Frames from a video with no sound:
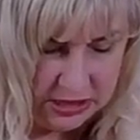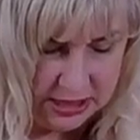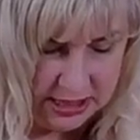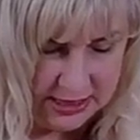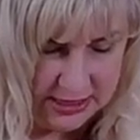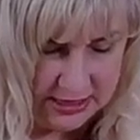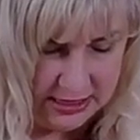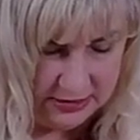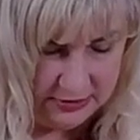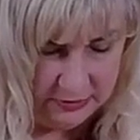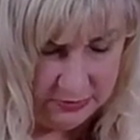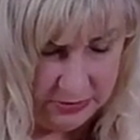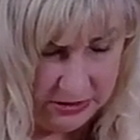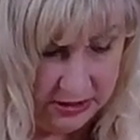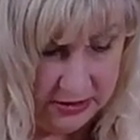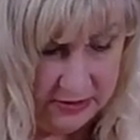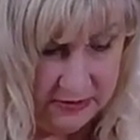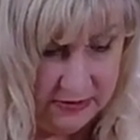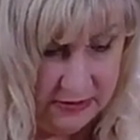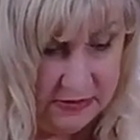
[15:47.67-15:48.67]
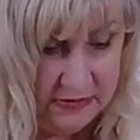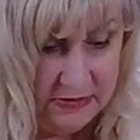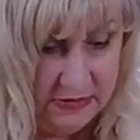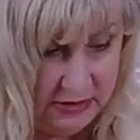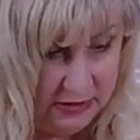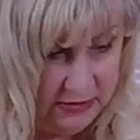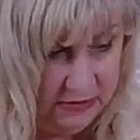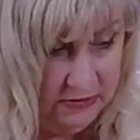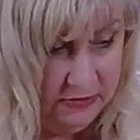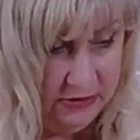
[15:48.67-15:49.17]
like this, because it
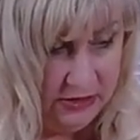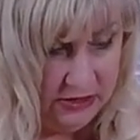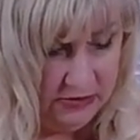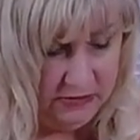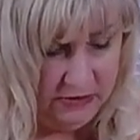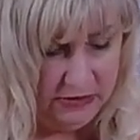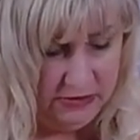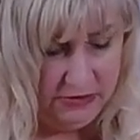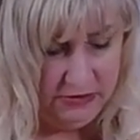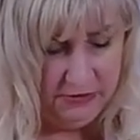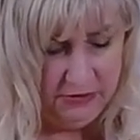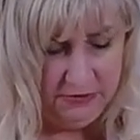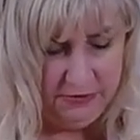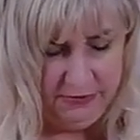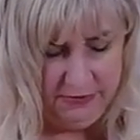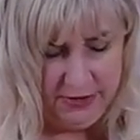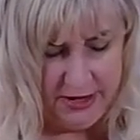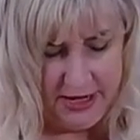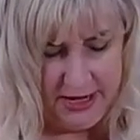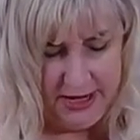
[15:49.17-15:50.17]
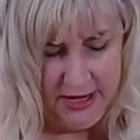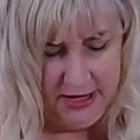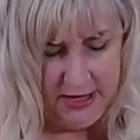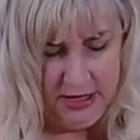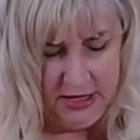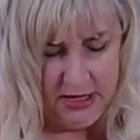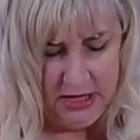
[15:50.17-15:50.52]
does continue to fray,